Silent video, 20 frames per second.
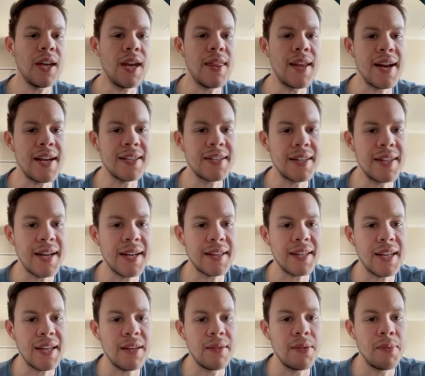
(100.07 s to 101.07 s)
And then I
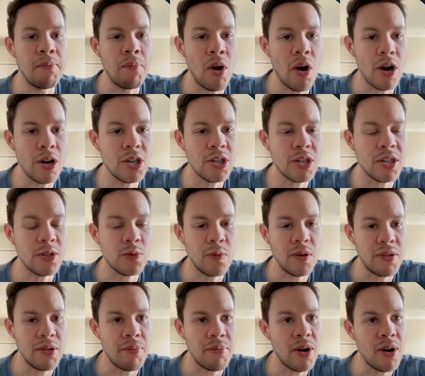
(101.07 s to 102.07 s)
selected March because
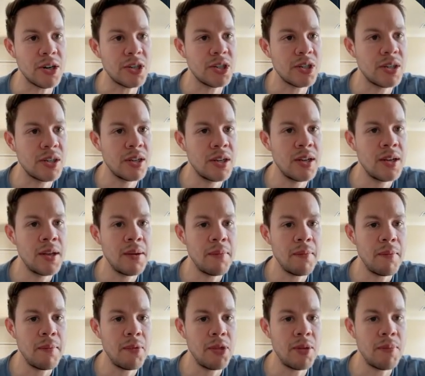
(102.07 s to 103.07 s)
we're in the
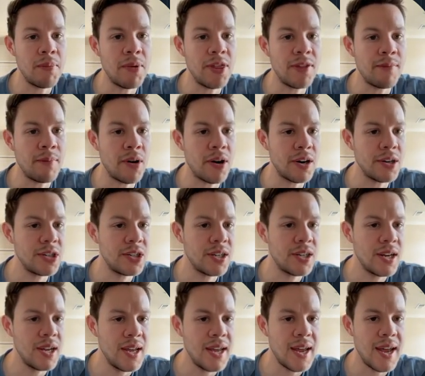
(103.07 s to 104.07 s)
month of
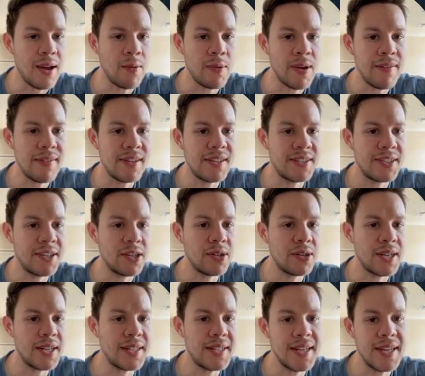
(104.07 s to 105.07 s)
March, and we have the
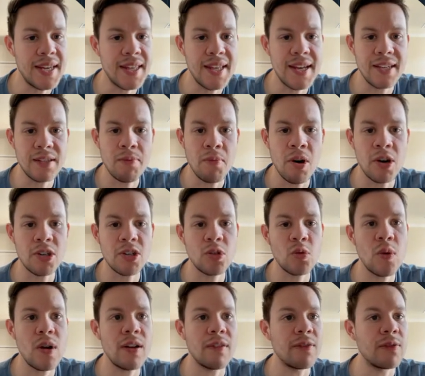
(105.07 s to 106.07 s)
0 DTE, that's
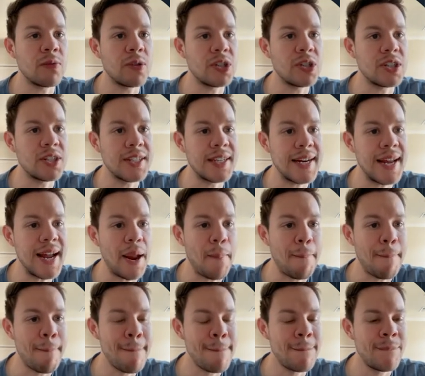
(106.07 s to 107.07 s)
March 12th, which is
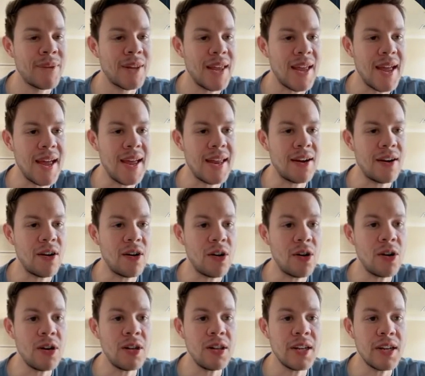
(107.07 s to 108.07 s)
today. And
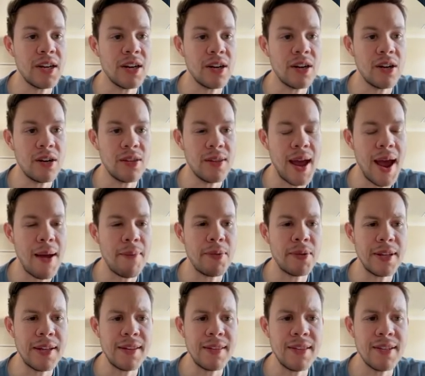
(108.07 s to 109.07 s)
earlier, I
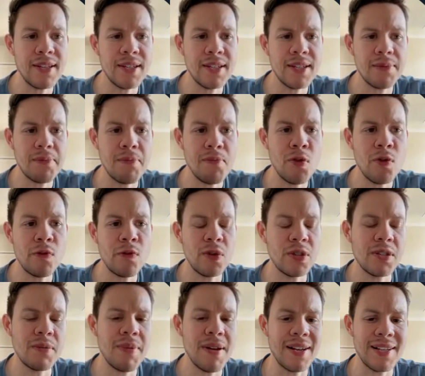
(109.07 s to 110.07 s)
believe this move
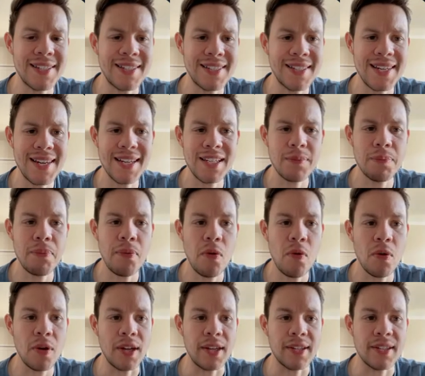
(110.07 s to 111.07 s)
was about 6
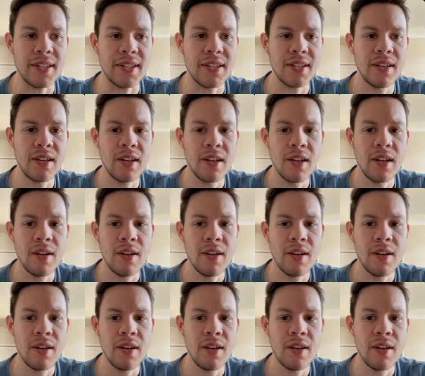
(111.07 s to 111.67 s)
points